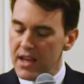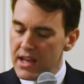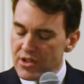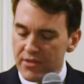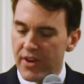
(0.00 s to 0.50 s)

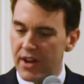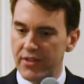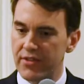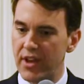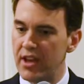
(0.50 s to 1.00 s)
Each of
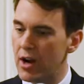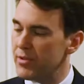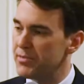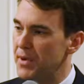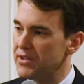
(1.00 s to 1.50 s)
us in our
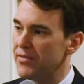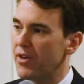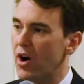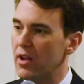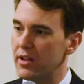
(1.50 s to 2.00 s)
respective
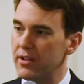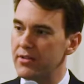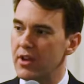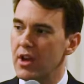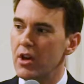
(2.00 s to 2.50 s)
callings